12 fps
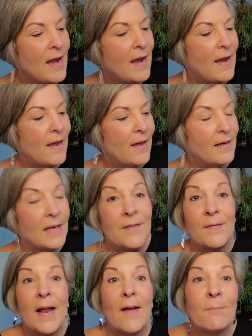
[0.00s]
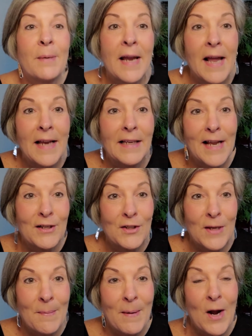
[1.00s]
And I even have pink eyelashes
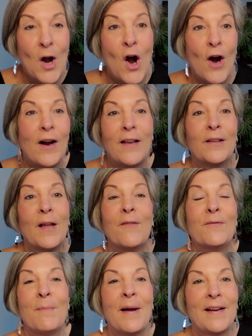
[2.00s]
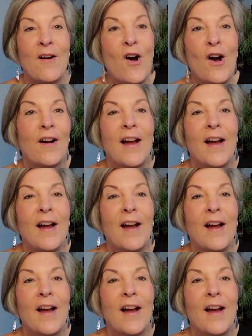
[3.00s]
on my car. I love my car.